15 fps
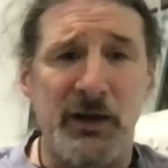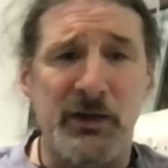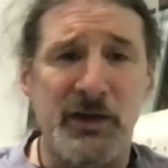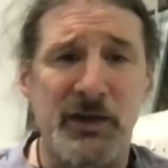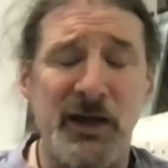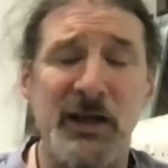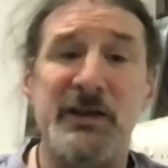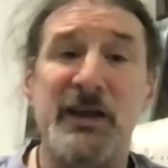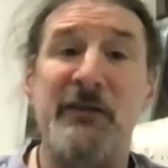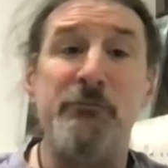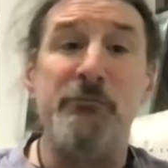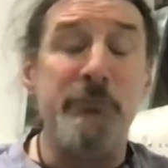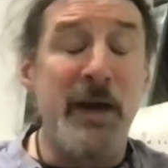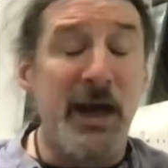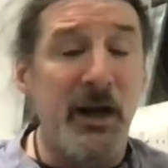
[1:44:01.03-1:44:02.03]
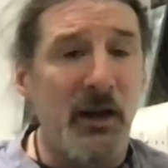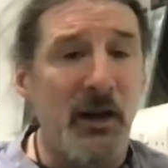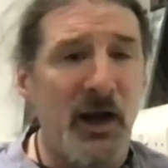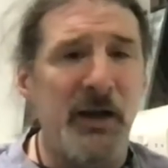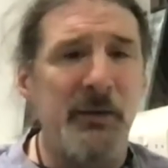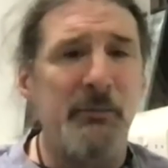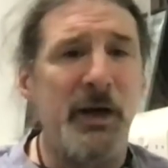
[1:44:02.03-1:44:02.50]
X kids. I've met a
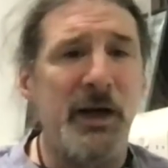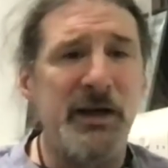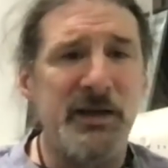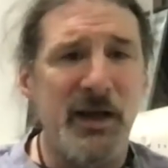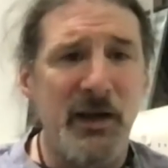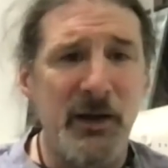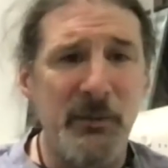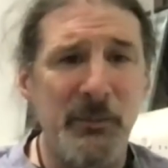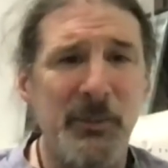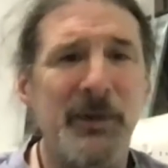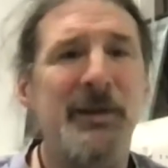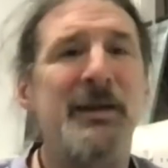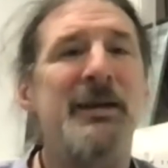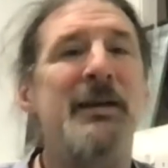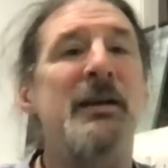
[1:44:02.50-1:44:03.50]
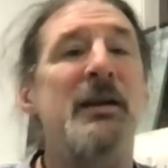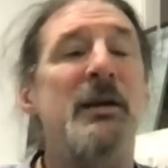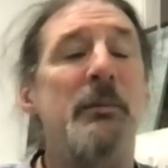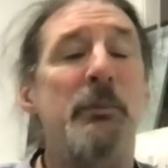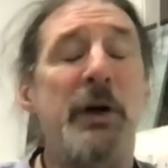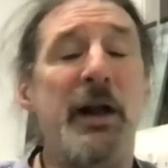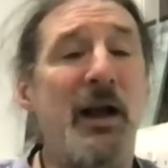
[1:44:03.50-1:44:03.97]
lot in my time,
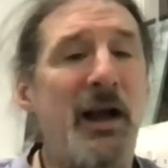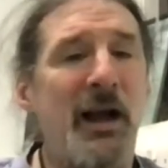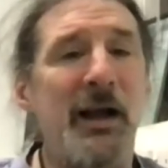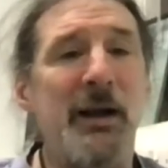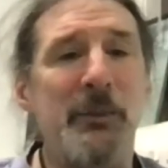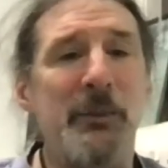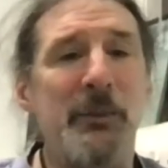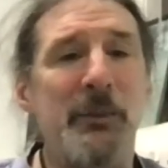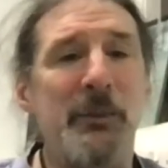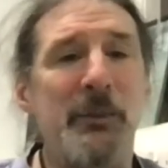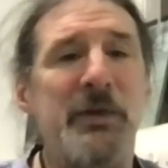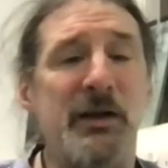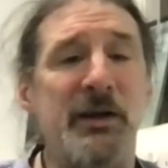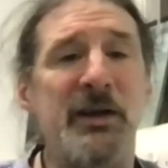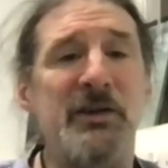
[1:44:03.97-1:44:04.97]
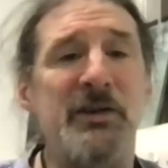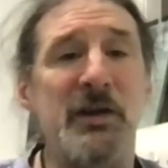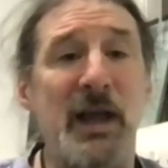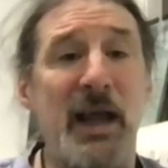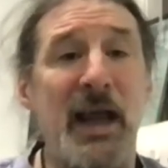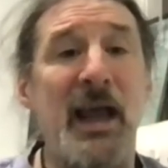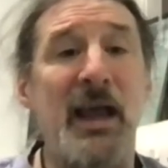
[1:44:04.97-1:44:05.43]
but I am not the
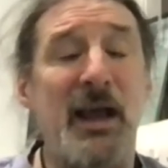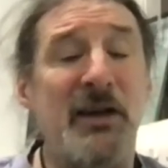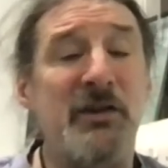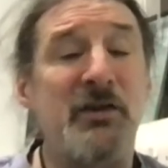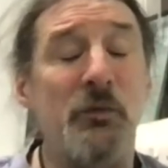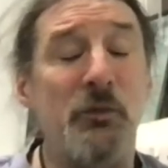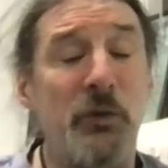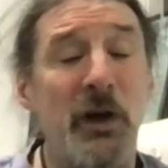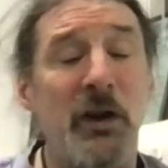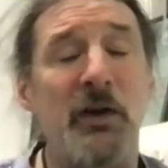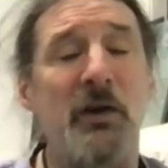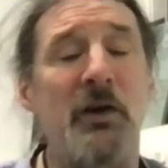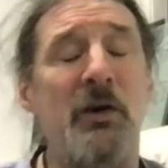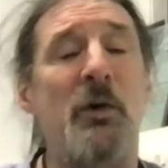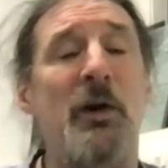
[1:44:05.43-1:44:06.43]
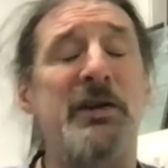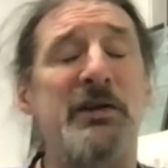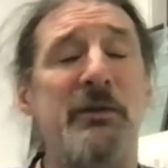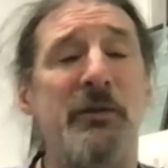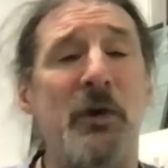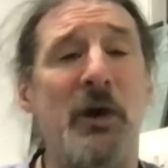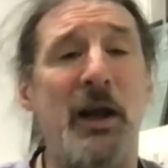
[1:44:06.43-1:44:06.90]
clinician. That's a really good
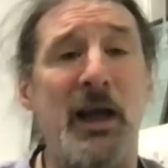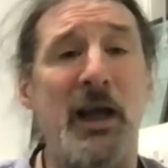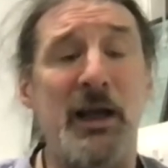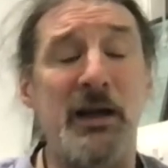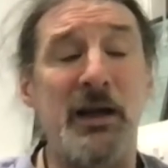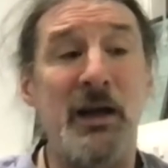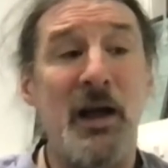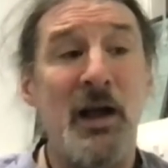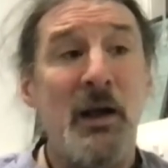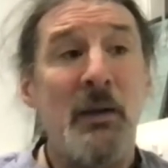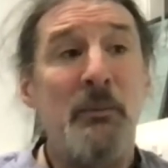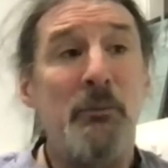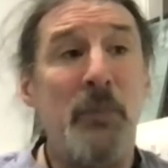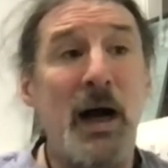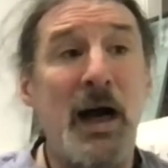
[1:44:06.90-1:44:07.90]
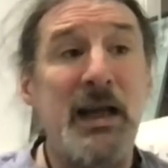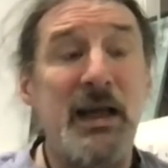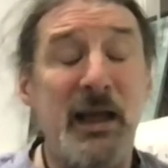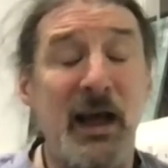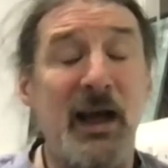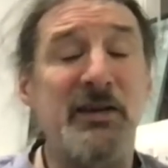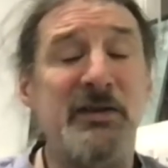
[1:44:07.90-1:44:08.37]
question for Andy. My
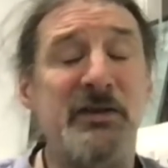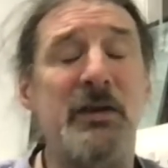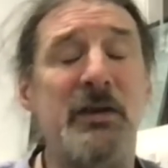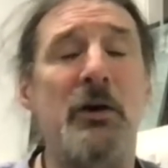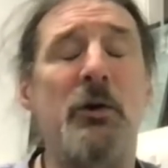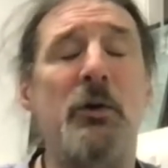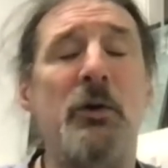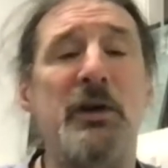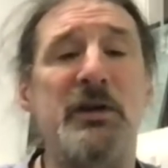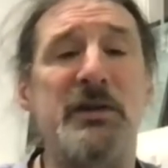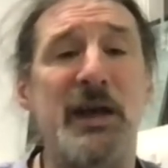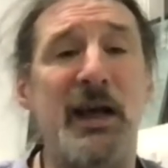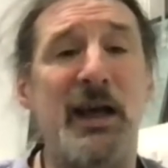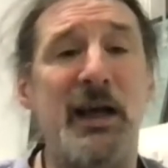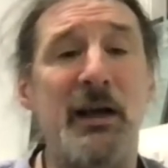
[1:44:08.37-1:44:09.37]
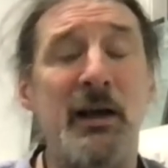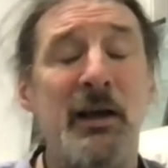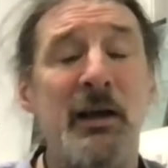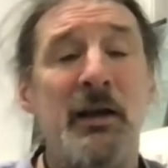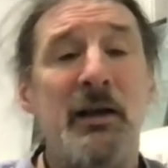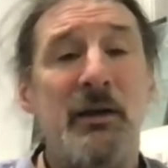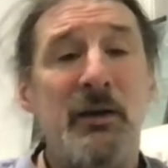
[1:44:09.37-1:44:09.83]
guess, though, is that
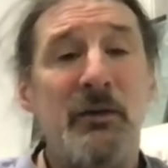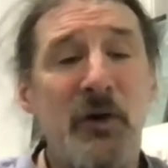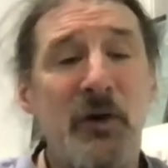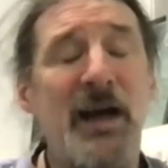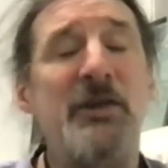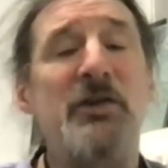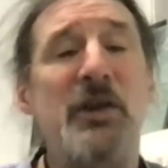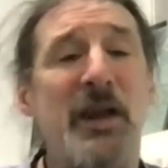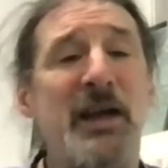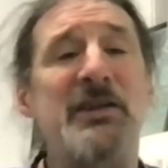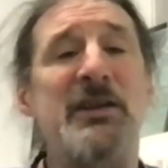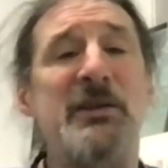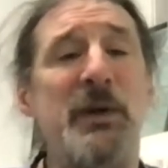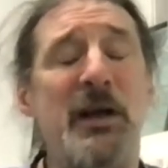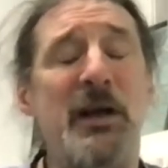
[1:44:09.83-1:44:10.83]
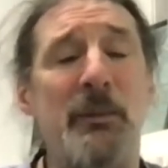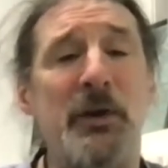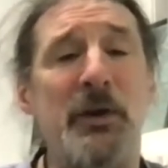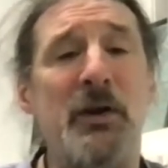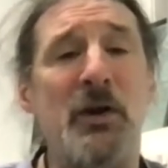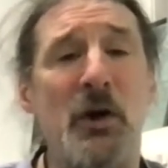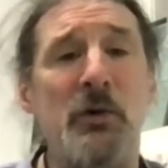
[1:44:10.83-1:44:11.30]
Fragile X has become the
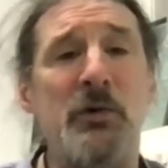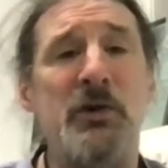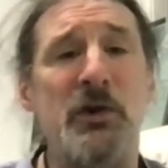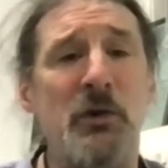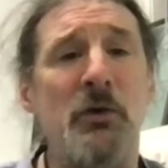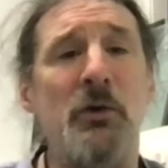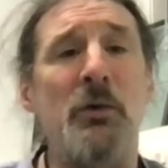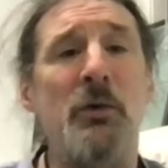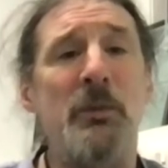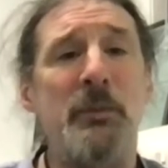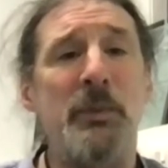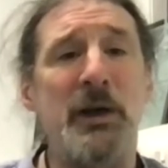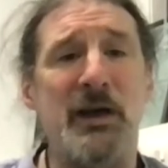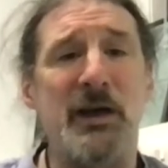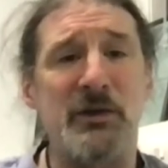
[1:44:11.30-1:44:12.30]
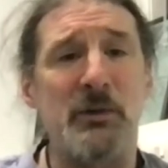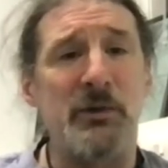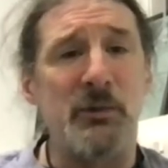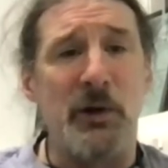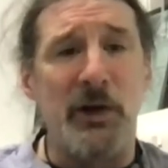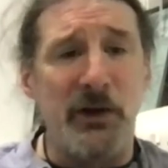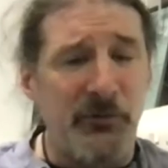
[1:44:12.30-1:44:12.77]
go to because it was
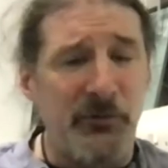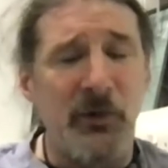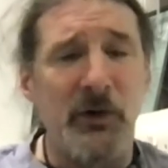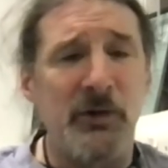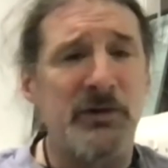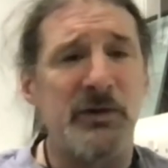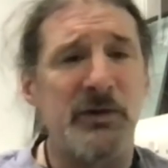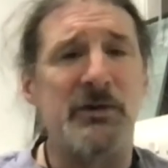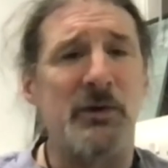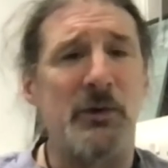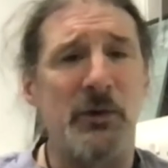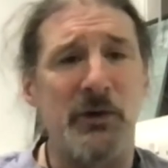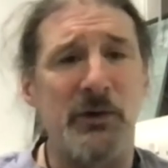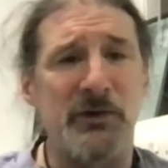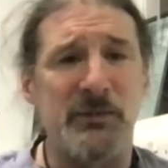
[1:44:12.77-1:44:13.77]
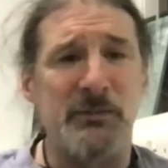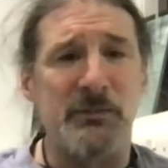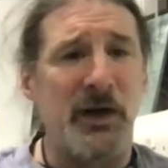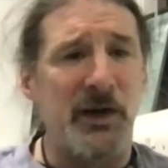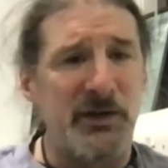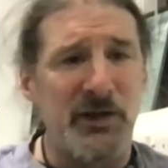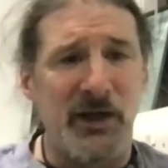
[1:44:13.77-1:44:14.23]
one of the first disorders,
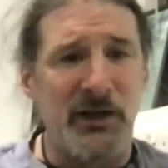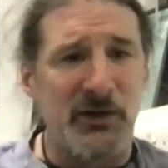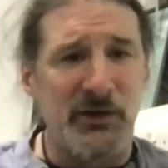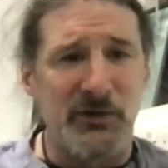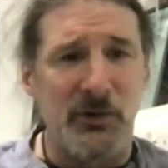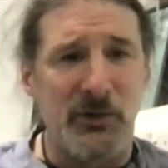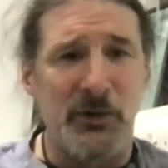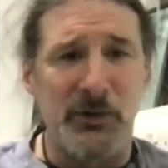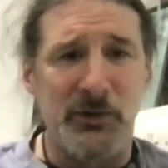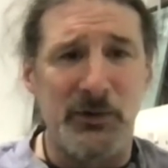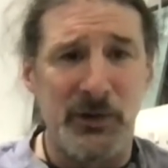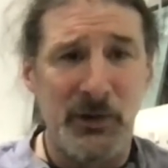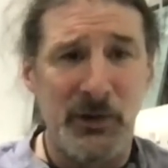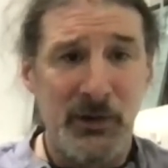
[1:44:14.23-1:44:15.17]
monogenic disorders